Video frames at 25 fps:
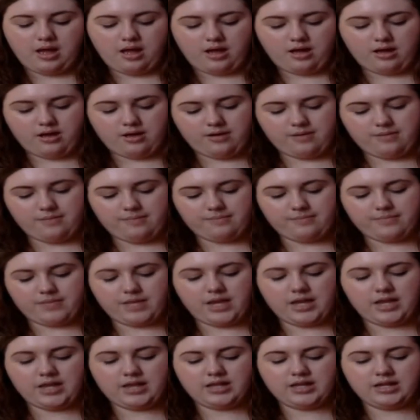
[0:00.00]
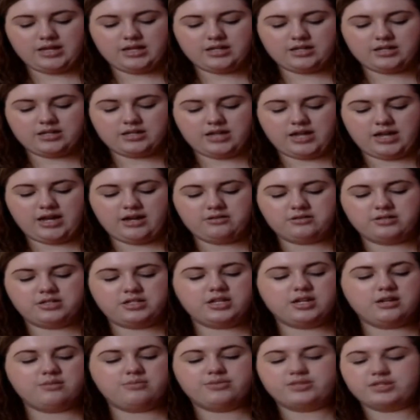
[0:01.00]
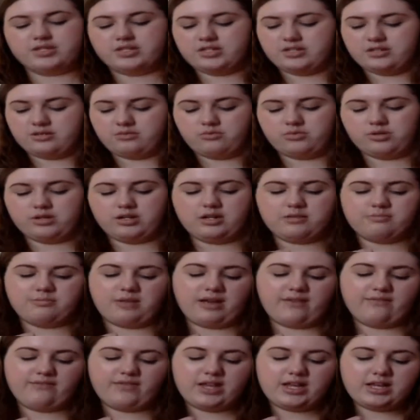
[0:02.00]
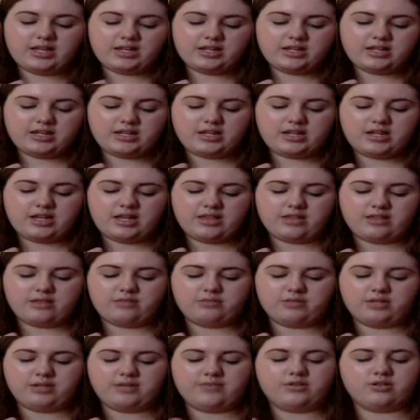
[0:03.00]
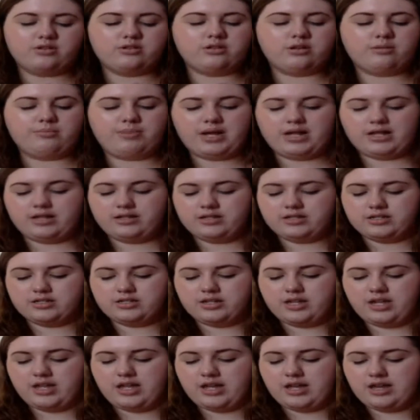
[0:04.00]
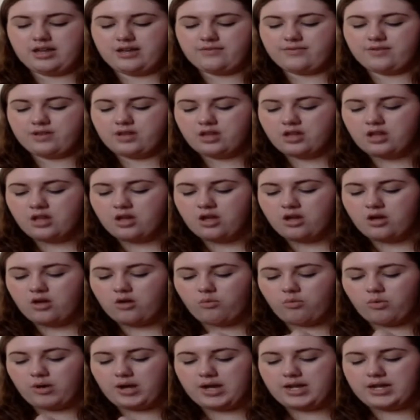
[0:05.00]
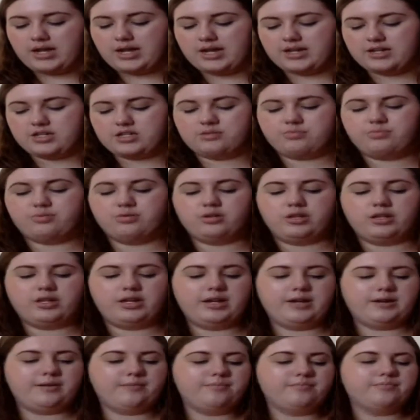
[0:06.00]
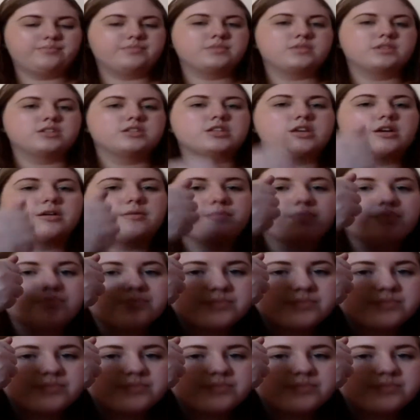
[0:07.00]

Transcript: I always keep this one in my vanity, and then whenever palette doesn't have a white, I just pull it out. So